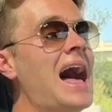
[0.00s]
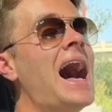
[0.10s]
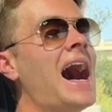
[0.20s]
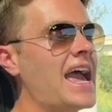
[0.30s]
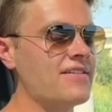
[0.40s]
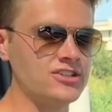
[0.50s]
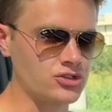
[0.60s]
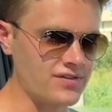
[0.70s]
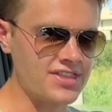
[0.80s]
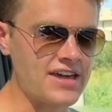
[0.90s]
I haven't
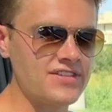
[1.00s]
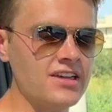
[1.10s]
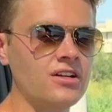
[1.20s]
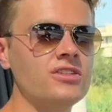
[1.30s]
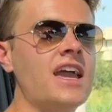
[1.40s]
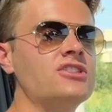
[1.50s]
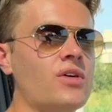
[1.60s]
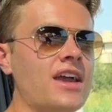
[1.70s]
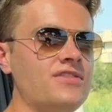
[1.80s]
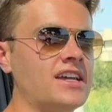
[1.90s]
driven that vehicle yet, so I
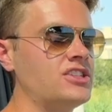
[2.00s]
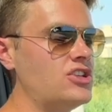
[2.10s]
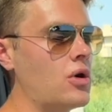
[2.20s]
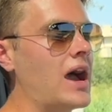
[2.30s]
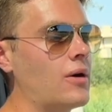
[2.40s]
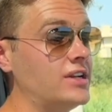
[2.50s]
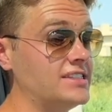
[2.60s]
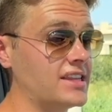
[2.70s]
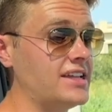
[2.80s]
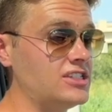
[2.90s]
have yet to know how it is
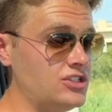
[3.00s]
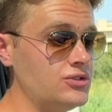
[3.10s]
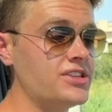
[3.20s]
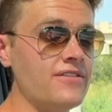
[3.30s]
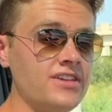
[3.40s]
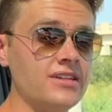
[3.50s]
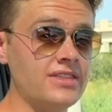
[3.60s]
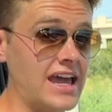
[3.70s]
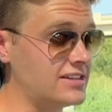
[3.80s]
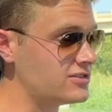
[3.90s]
like to use
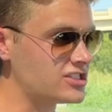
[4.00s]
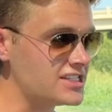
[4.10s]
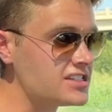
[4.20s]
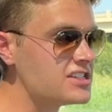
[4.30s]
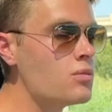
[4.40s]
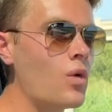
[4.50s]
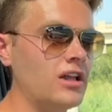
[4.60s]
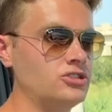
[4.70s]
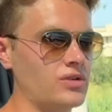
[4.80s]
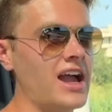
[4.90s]
that system while
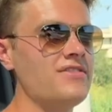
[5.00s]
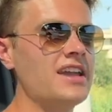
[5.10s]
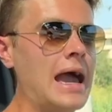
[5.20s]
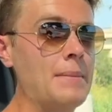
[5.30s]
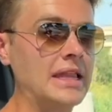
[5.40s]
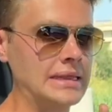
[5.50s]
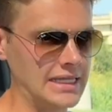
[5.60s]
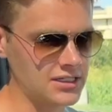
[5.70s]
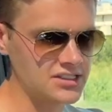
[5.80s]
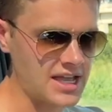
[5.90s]
driving. I'm a
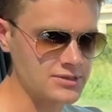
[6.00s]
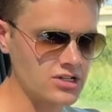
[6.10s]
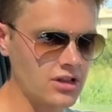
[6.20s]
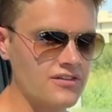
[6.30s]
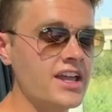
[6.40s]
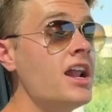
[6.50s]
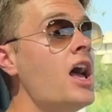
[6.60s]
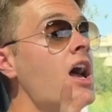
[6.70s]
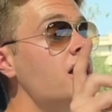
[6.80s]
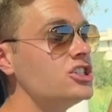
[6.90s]
little skeptical of it.
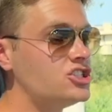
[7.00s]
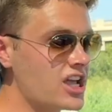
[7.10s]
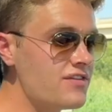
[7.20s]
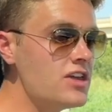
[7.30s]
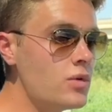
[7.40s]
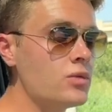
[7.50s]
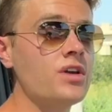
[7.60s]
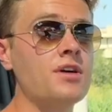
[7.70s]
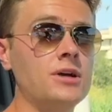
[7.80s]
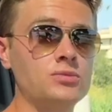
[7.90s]
Chevy went with
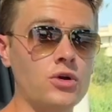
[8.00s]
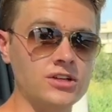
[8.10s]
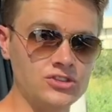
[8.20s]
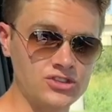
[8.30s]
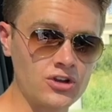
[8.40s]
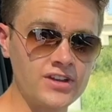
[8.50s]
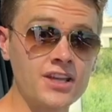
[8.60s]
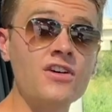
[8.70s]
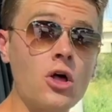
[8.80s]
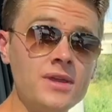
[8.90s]
a much more conservative,
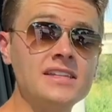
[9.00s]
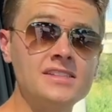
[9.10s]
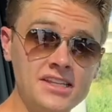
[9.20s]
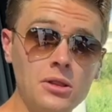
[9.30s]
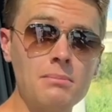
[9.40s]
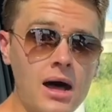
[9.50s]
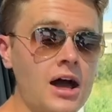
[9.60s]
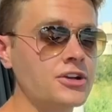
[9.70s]
albeit still modern